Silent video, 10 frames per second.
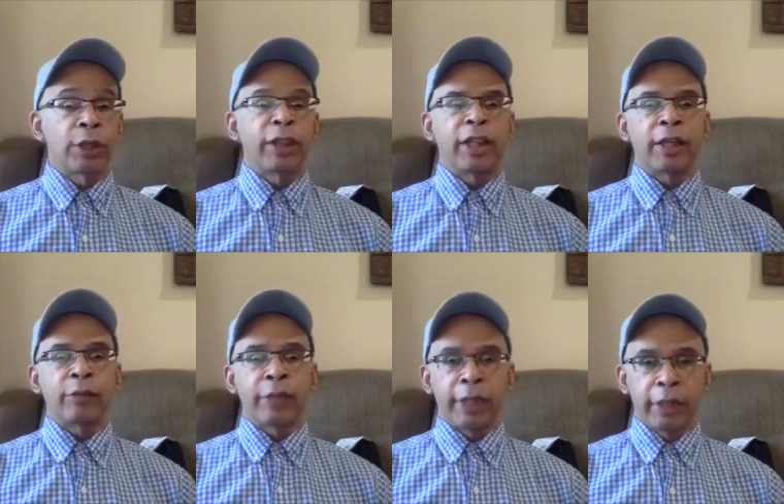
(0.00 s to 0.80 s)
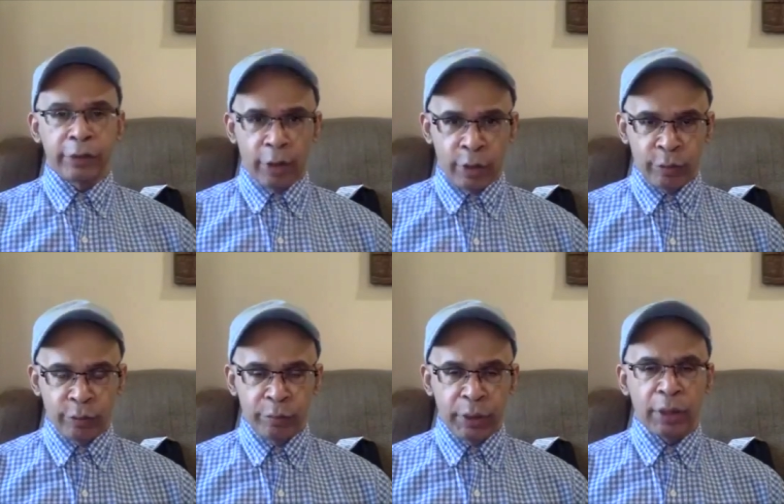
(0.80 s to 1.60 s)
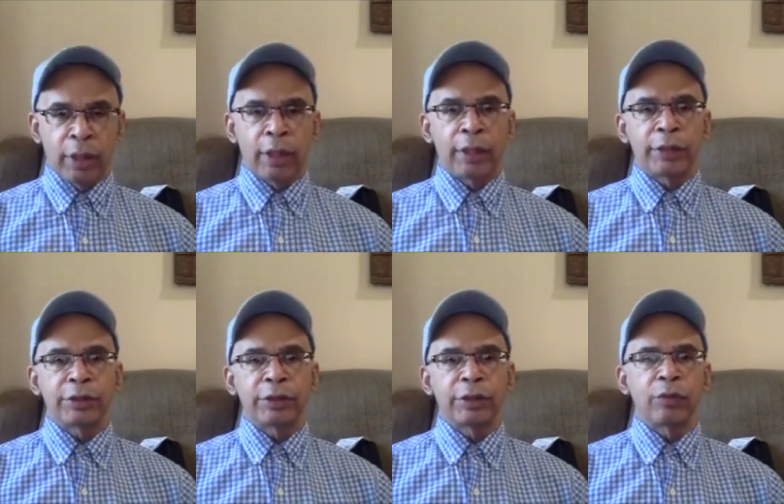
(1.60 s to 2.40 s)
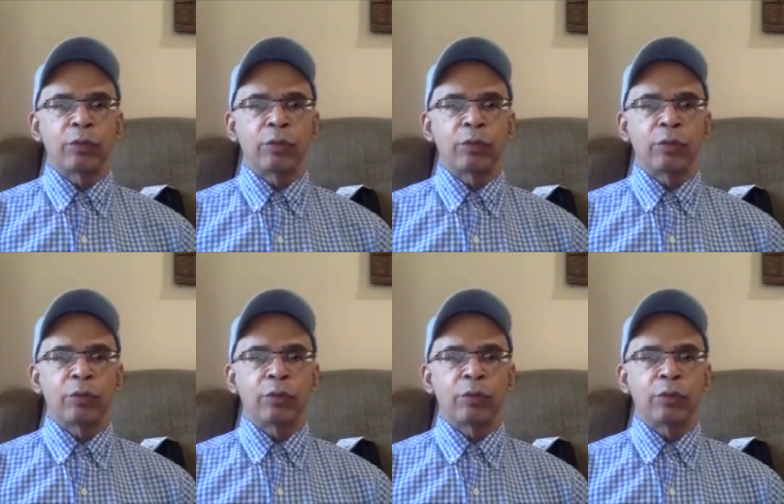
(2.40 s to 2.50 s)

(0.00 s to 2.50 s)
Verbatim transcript: thing we don't because